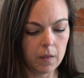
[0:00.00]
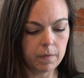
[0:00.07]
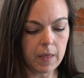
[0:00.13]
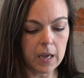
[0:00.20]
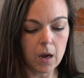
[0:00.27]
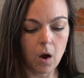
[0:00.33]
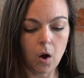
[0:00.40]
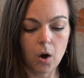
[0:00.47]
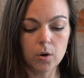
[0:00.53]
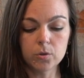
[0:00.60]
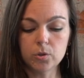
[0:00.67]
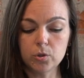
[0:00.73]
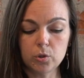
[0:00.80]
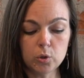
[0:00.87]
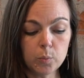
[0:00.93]
They are
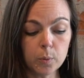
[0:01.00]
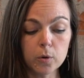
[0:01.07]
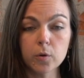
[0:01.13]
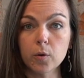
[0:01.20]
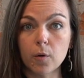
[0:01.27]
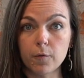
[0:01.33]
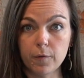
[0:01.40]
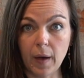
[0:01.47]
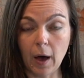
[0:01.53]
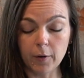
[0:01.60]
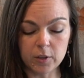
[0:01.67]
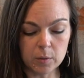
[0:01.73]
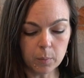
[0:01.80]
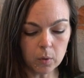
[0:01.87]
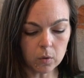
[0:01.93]
super
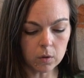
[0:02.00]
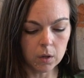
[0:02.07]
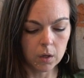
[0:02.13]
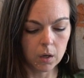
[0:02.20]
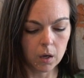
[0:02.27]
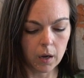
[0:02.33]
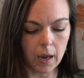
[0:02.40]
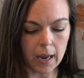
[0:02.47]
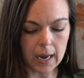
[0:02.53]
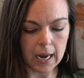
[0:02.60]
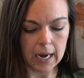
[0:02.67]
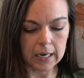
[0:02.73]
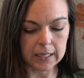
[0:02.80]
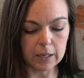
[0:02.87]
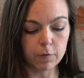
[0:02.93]
valuable
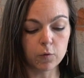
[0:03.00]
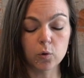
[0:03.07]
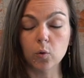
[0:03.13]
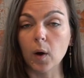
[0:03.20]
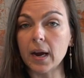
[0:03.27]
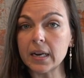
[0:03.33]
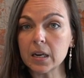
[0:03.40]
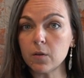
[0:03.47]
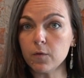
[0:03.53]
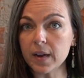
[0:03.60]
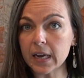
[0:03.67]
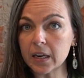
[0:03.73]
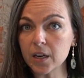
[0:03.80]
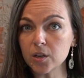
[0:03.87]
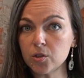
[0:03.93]
and give great
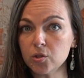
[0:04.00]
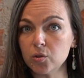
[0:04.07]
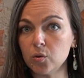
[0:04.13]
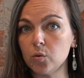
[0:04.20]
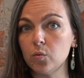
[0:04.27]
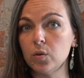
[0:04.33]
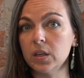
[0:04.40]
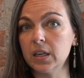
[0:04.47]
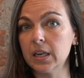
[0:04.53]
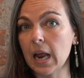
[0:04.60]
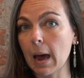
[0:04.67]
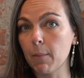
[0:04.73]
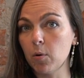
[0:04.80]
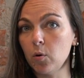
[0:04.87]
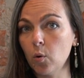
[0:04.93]
advantage to the
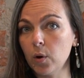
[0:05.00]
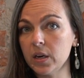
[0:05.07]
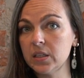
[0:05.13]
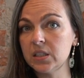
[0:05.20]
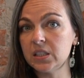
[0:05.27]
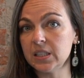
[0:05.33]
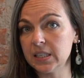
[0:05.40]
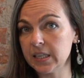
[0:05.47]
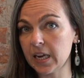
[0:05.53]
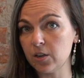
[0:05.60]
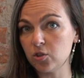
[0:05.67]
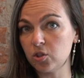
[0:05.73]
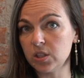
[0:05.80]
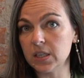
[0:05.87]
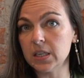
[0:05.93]
cannabinoids,
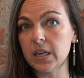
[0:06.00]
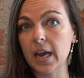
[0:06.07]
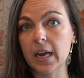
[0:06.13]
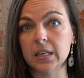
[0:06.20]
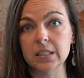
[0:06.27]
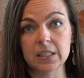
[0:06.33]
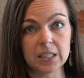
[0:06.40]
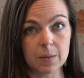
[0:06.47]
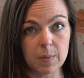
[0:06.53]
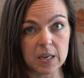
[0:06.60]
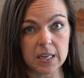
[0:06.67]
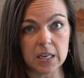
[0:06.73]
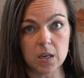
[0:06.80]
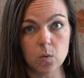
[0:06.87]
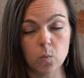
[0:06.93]
THC and
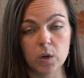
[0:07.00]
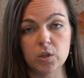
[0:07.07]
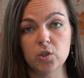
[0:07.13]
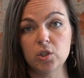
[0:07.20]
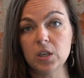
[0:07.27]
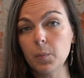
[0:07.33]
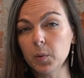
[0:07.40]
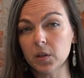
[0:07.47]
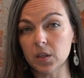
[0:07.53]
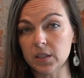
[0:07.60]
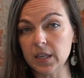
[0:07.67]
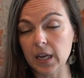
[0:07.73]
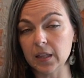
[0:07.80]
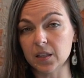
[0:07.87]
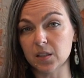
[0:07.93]
CBD, which typically
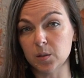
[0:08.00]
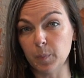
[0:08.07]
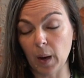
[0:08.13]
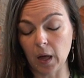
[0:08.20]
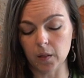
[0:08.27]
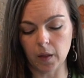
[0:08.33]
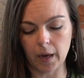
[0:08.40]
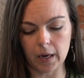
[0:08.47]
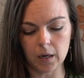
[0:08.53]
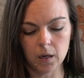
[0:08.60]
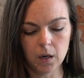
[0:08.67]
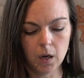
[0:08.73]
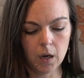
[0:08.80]
take the spotlight.